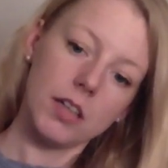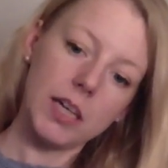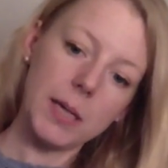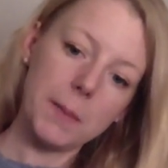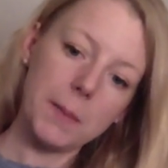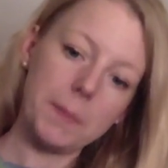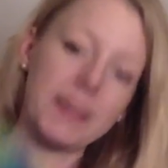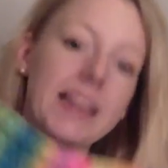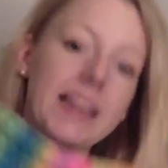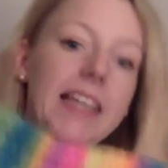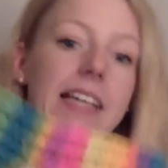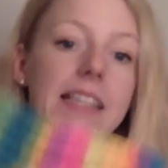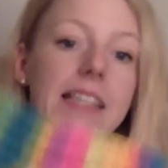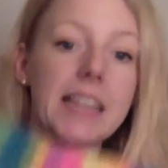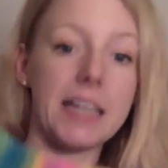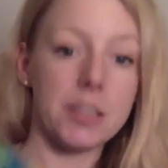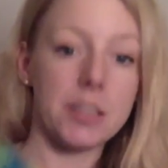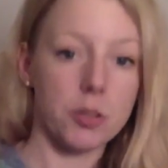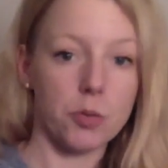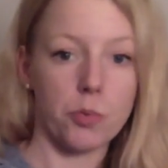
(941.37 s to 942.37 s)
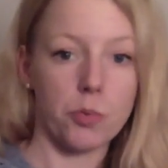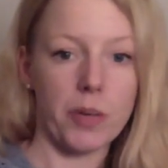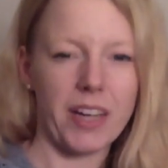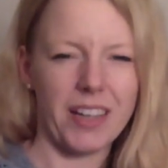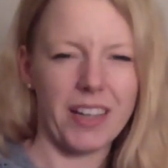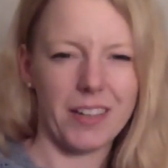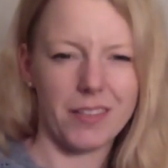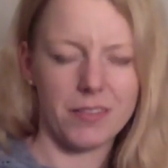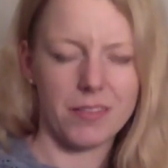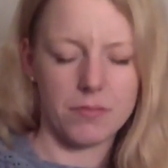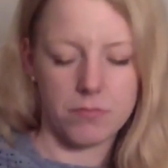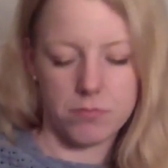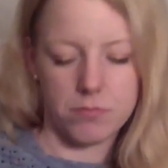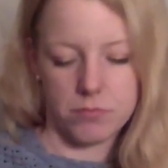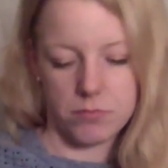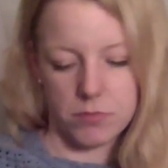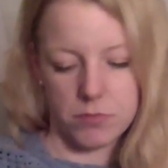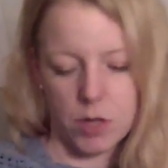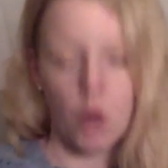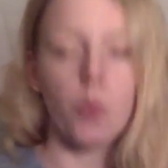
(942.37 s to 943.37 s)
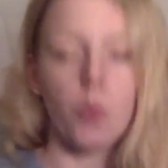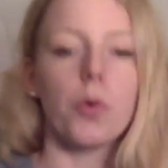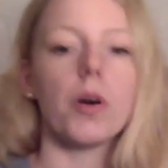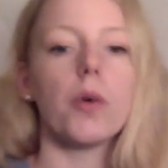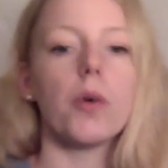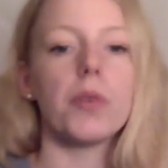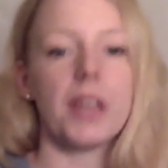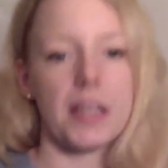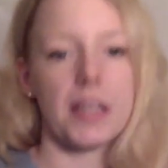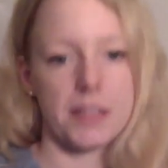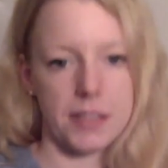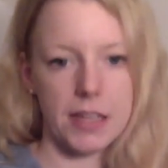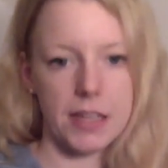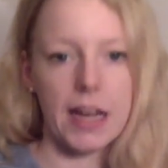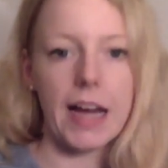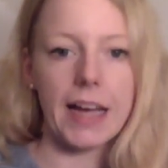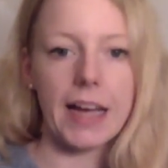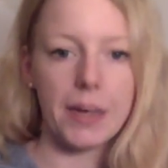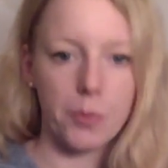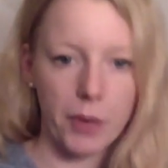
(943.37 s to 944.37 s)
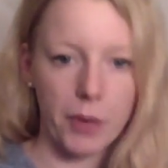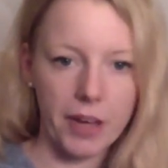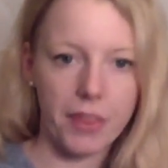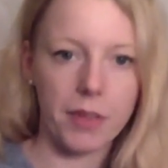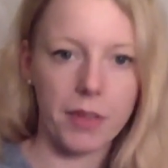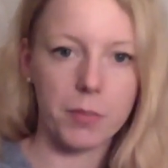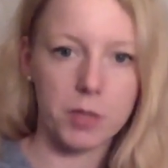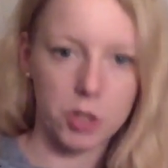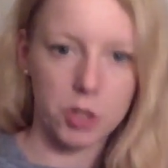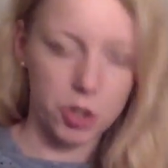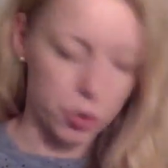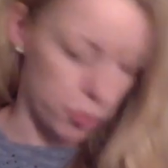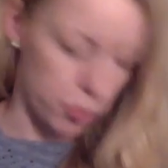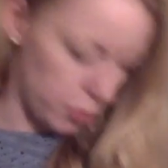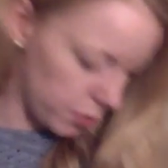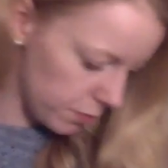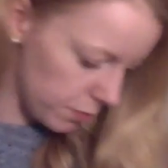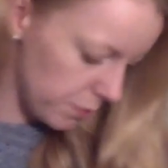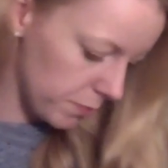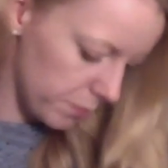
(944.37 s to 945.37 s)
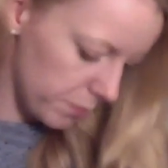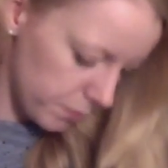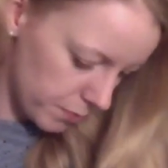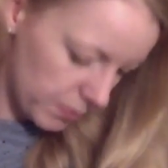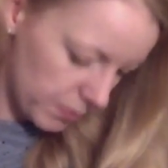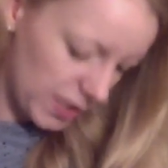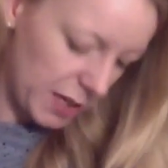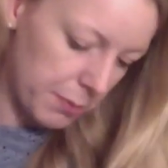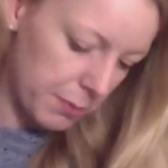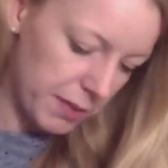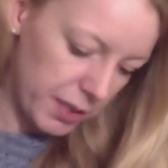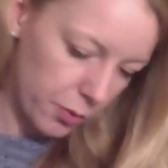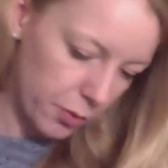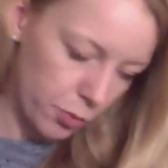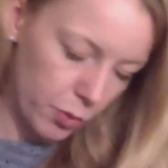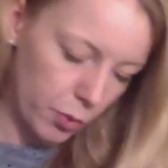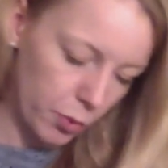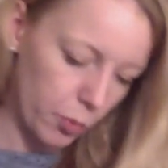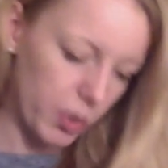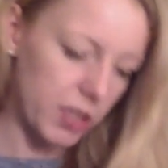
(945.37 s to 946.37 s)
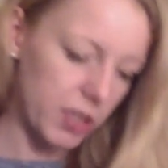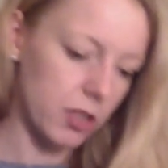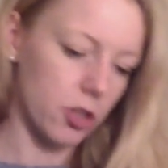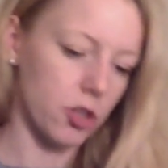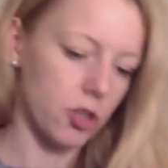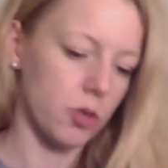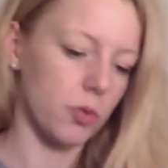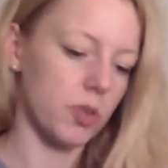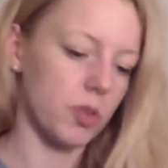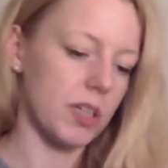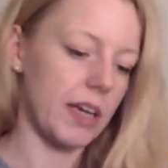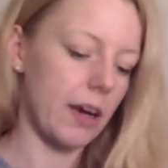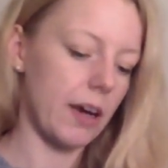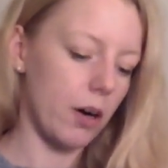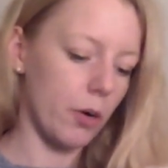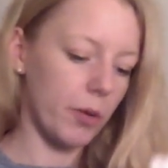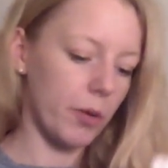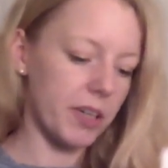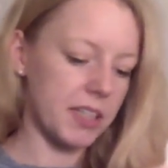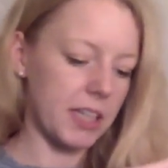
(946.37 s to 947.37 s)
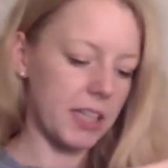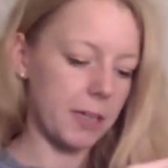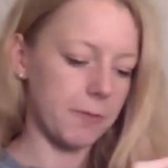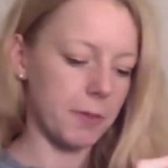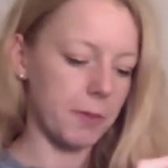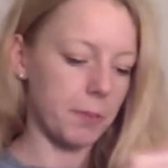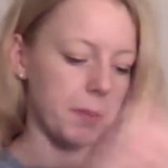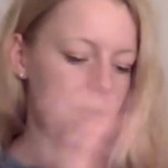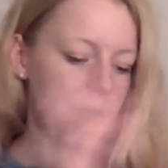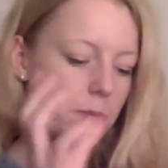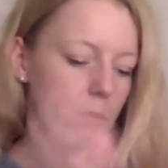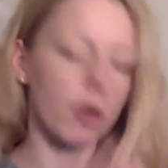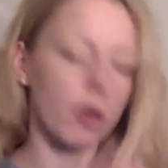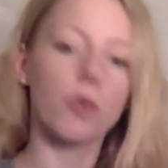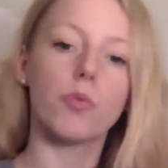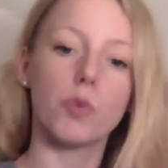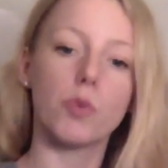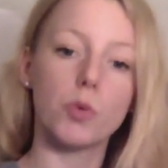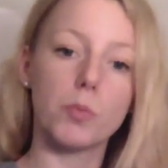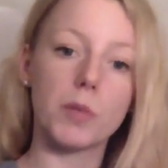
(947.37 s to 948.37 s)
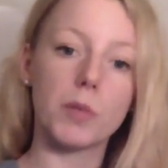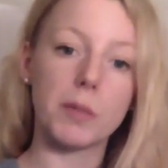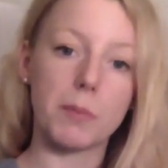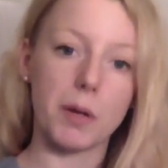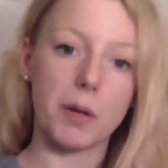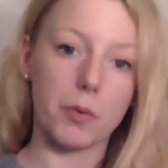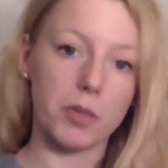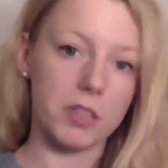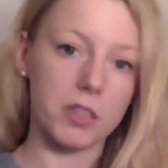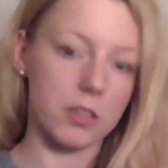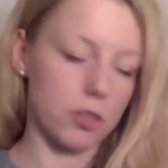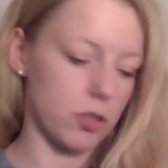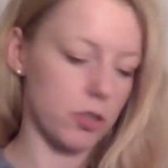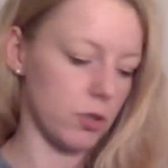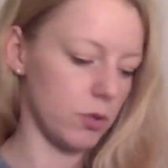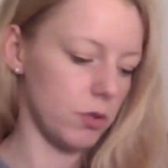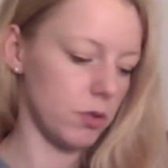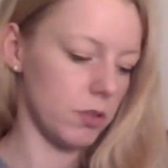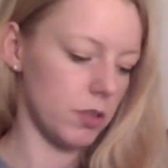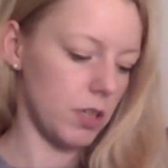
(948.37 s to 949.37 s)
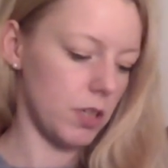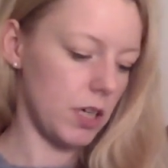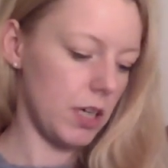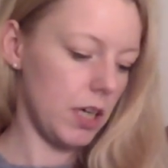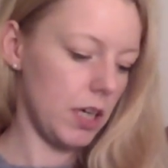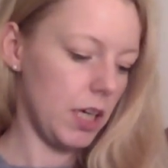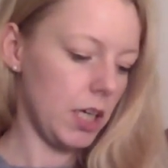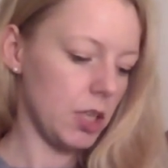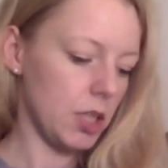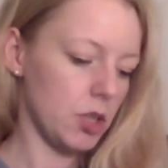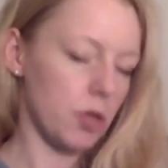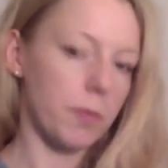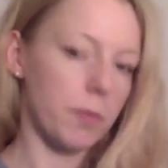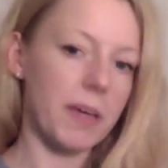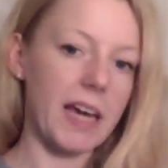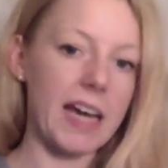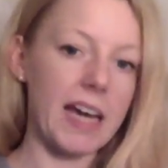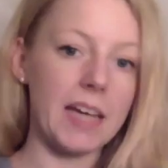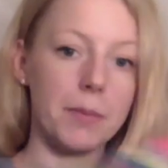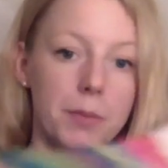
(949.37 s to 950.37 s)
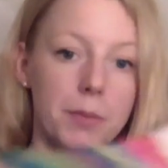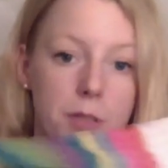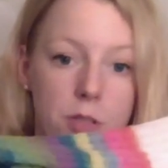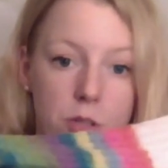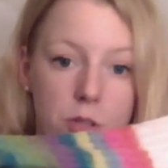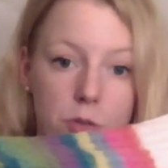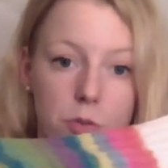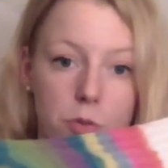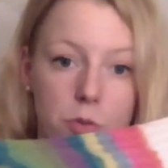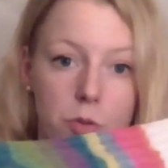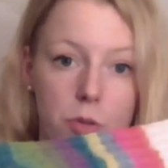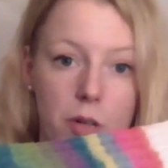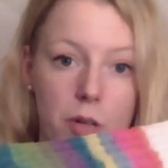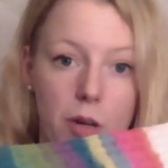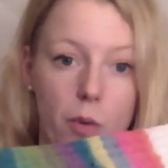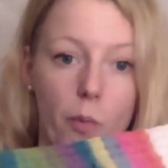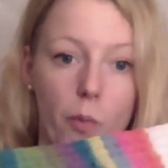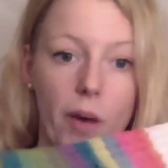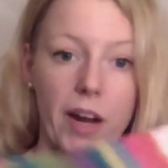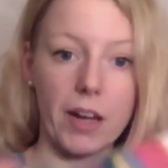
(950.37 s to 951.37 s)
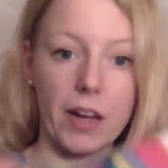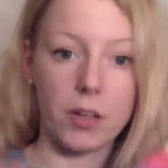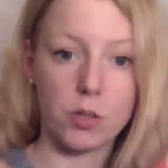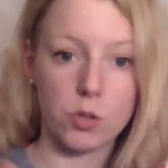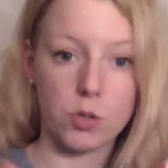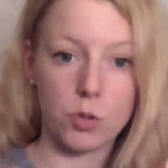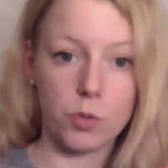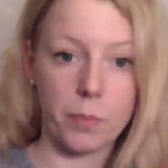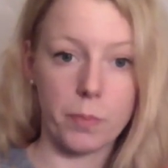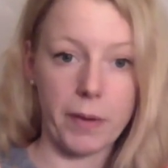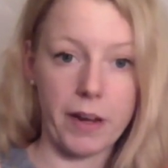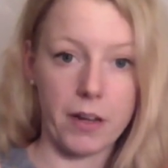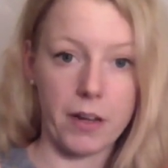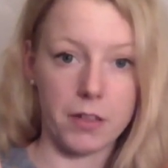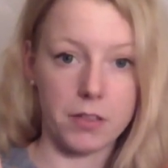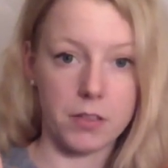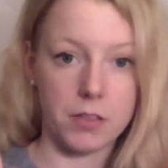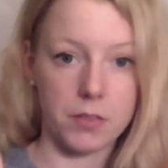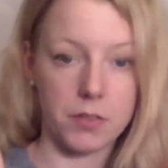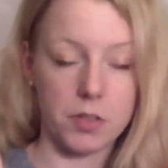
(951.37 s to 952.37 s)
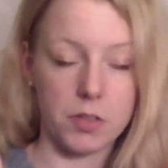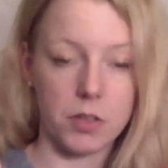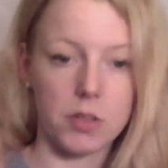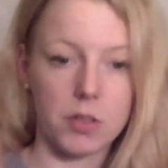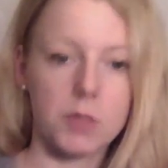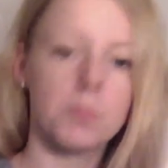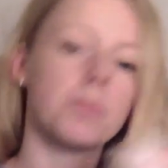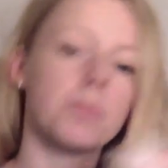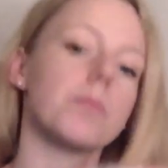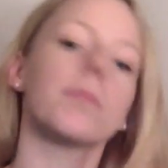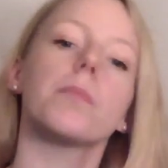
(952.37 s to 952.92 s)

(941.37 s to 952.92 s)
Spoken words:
But these I don't wear. Oh yes, I wear them in shoes. In my winter shoes. I always have a bit more room in my winter shoes to be able to wear 2 pairs of socks.